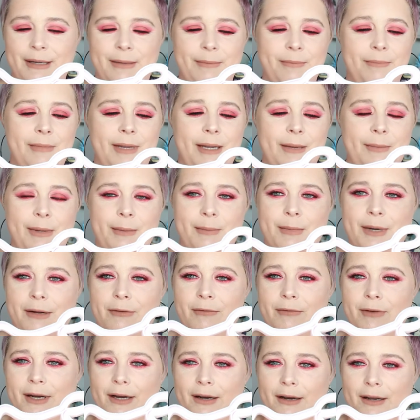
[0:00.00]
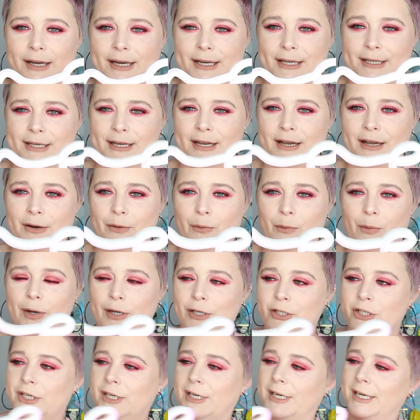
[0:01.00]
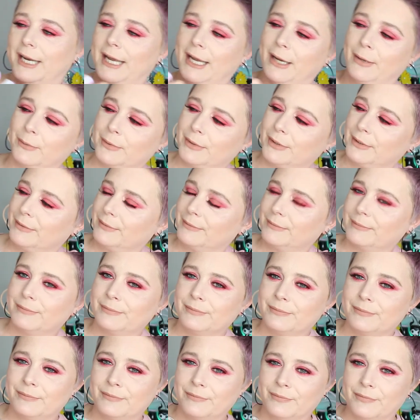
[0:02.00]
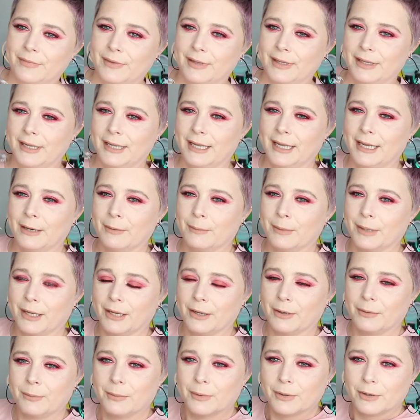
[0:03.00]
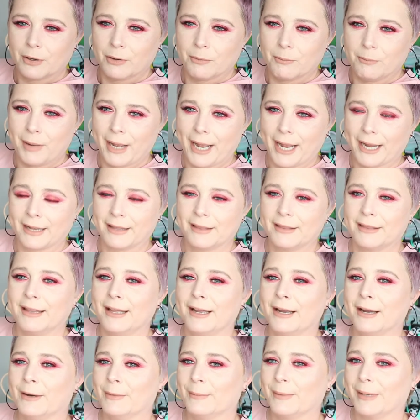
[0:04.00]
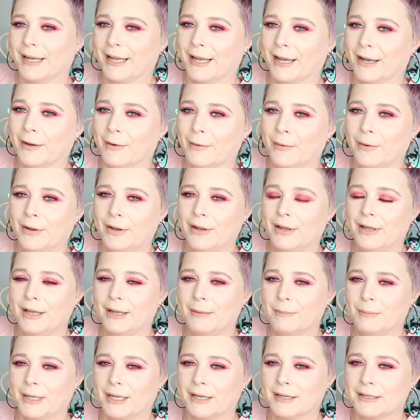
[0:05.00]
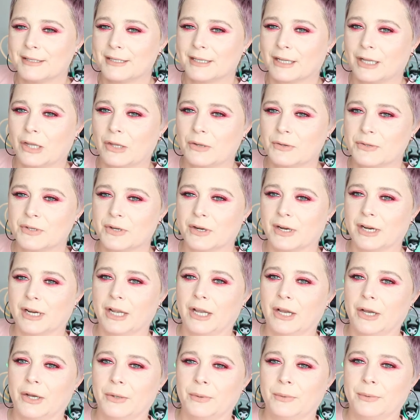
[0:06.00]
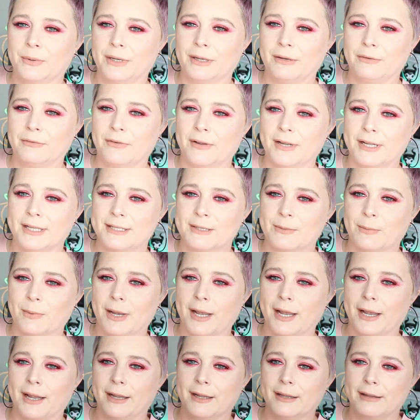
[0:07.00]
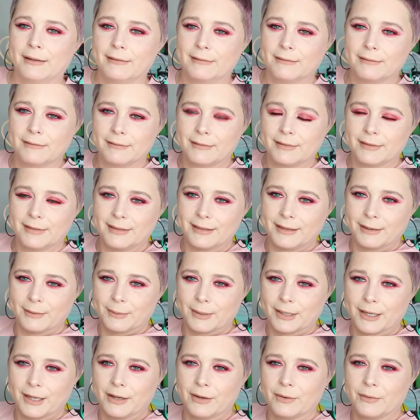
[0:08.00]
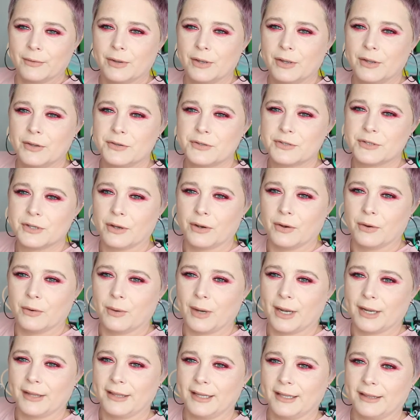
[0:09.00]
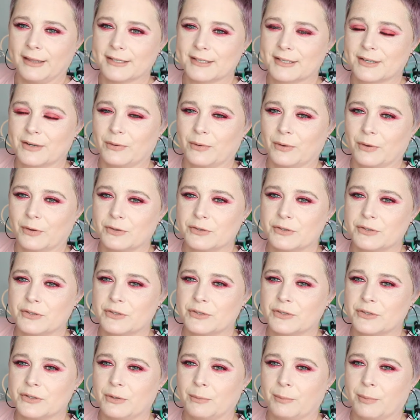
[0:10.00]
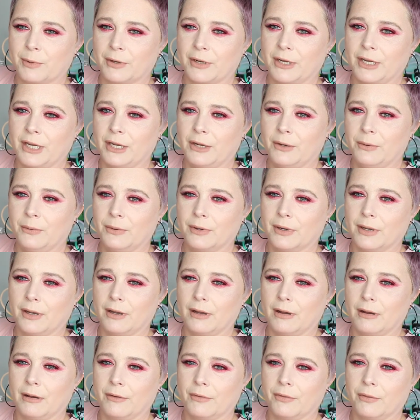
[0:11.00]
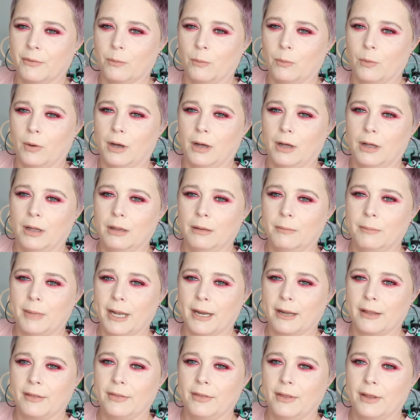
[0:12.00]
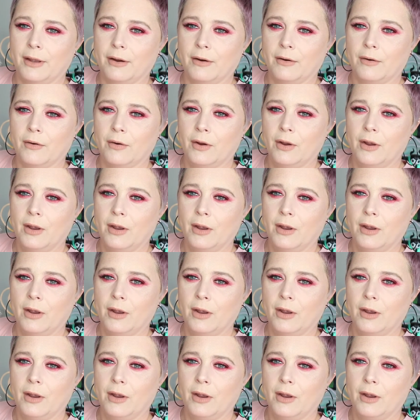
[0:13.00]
Maybe my ring light is kind of washing it out. Here we go. We'll go back. There we go. Because the closer I go, it fades away. There we go. So I think this is going to look super cute on the wall back there